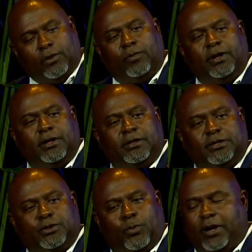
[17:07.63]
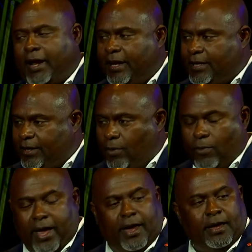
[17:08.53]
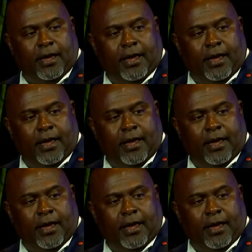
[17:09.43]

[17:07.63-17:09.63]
really discrete and clear way